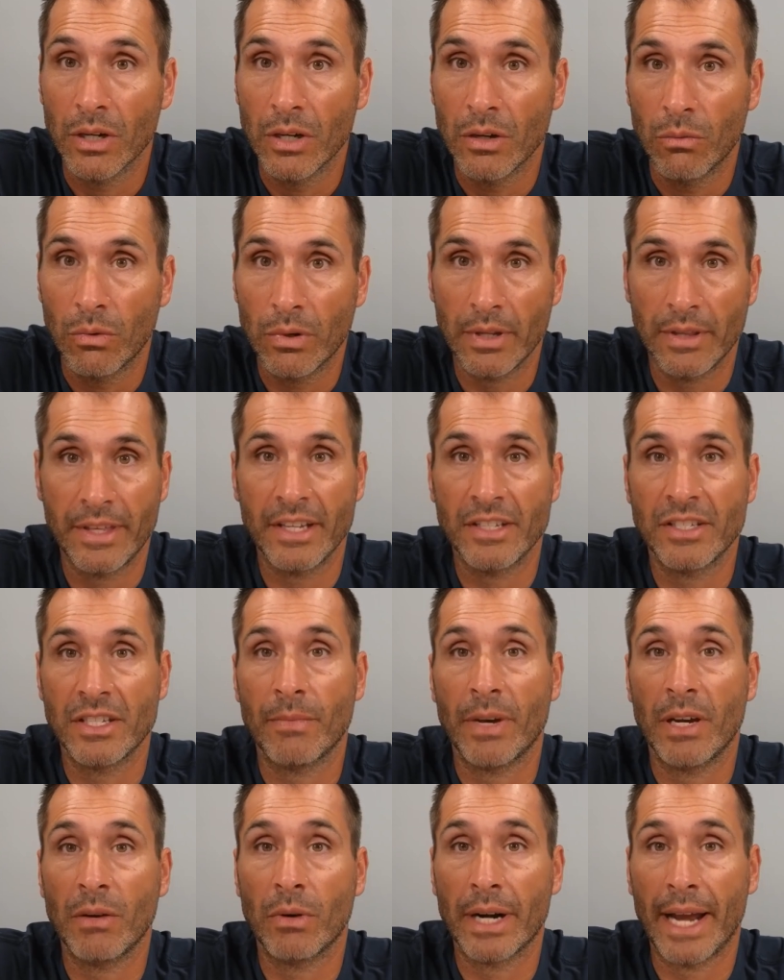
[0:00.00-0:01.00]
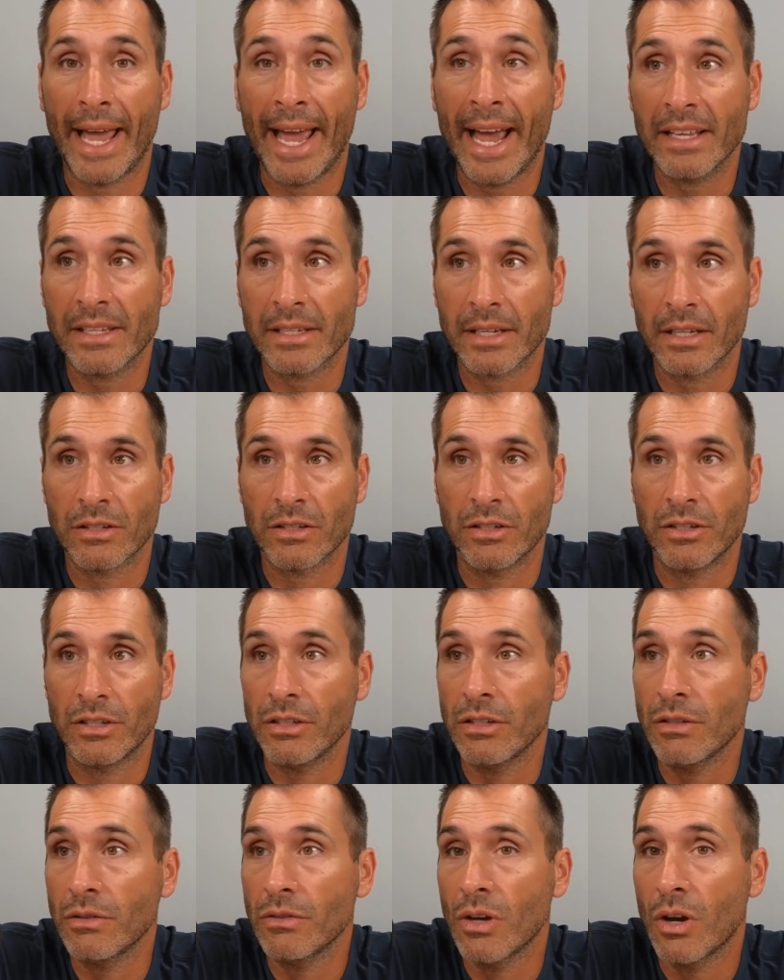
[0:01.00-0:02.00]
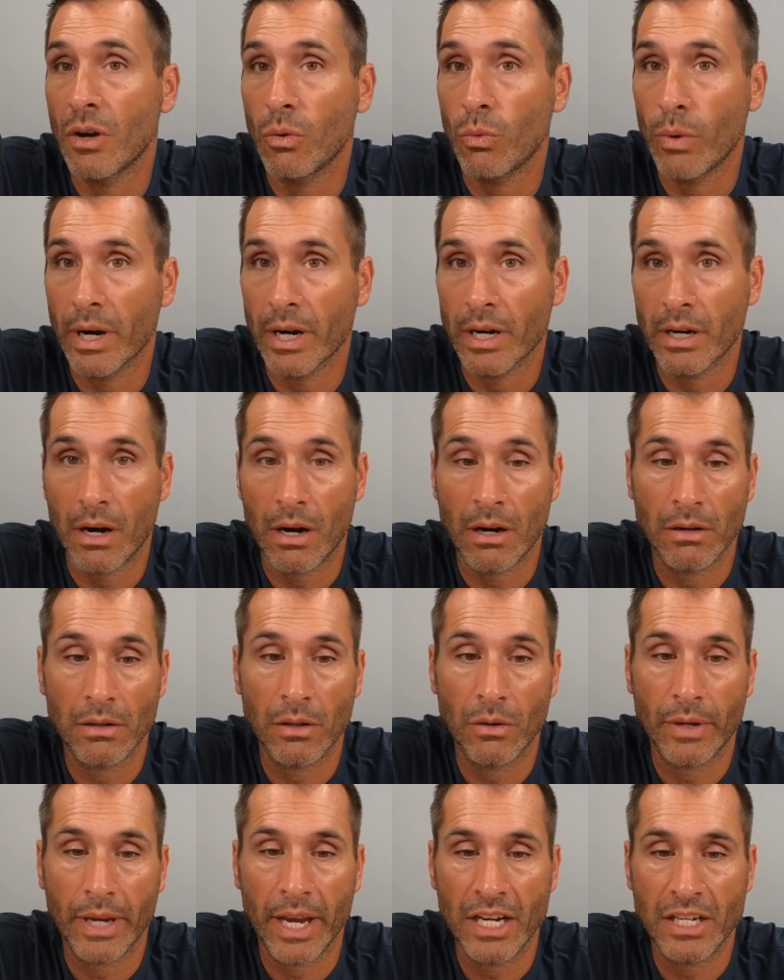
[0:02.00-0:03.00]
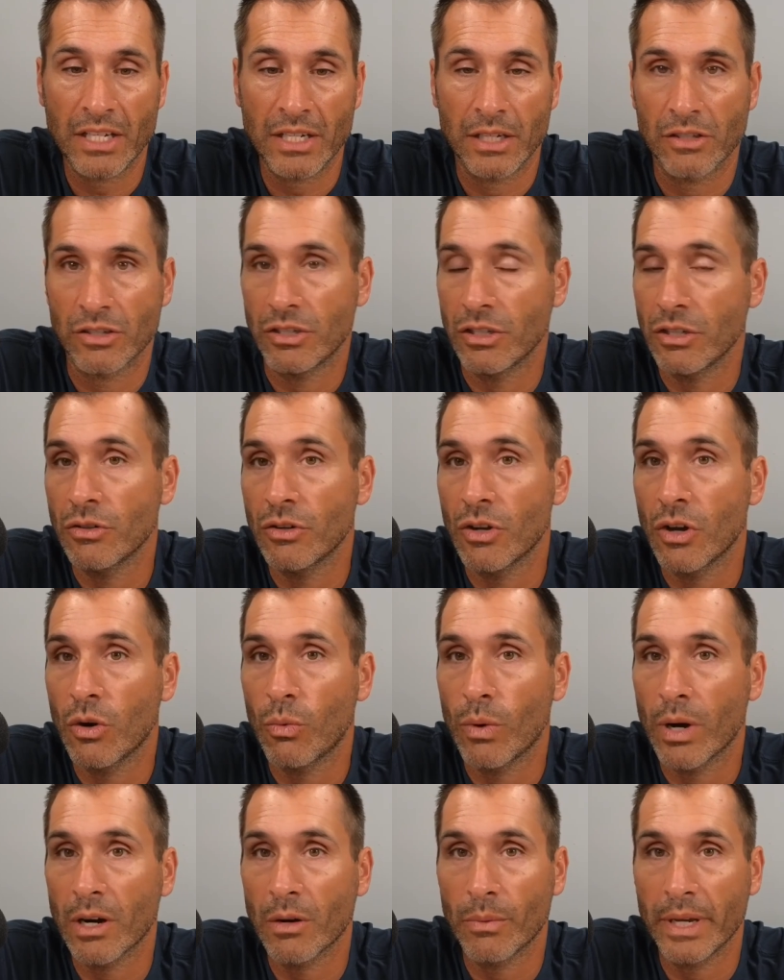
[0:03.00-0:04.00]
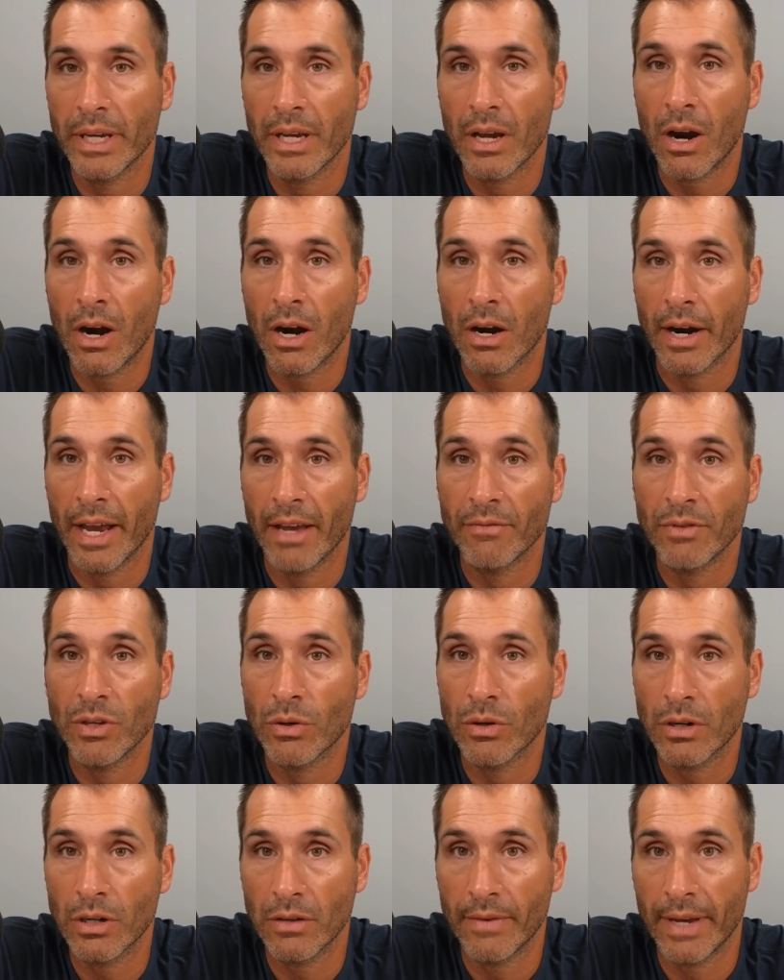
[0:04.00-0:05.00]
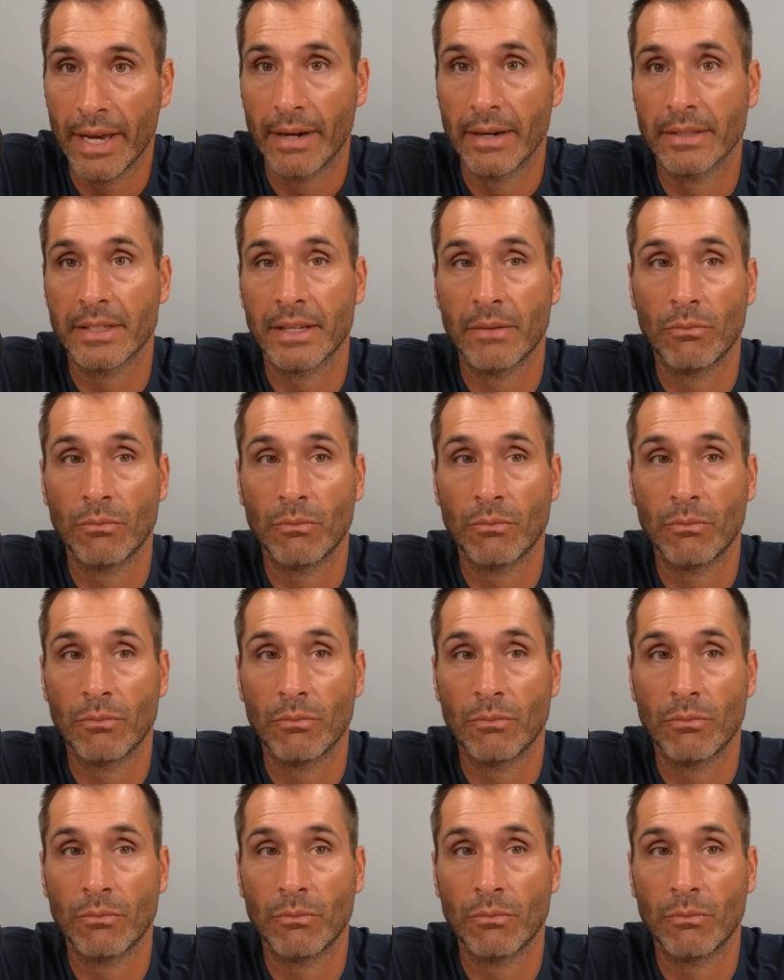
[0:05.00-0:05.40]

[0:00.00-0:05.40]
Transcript: One of the things that you might want to ask is, do you know where our location is? Do you know where we are? Have you heard about us?